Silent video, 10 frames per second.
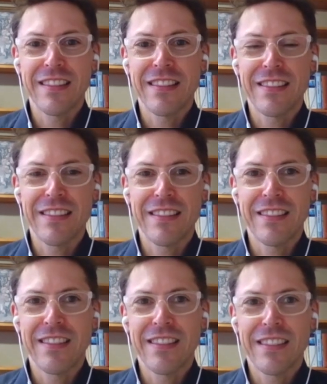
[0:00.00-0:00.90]

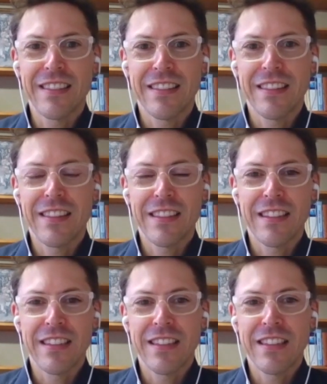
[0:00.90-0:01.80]

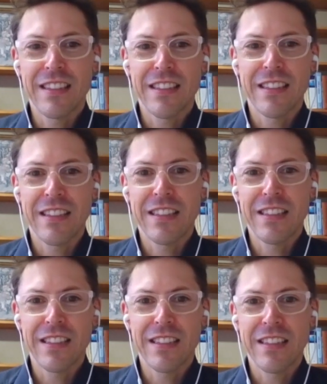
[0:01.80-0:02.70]

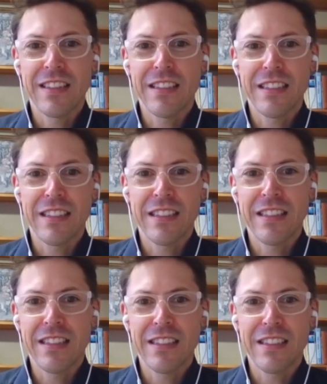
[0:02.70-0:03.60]

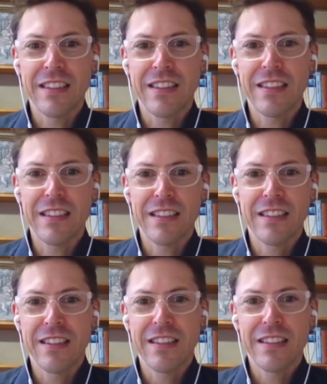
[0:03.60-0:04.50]

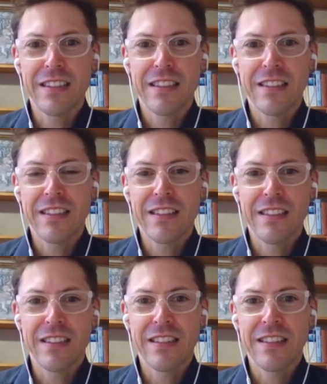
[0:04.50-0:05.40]

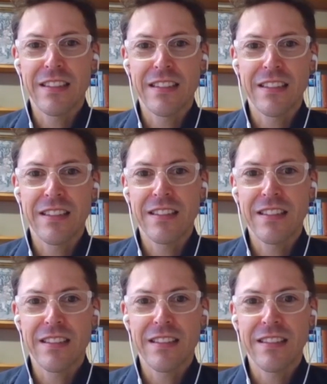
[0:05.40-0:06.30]

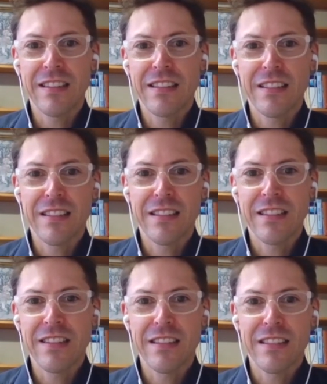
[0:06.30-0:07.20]

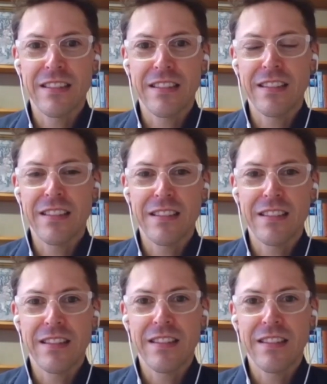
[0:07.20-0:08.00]
(silent)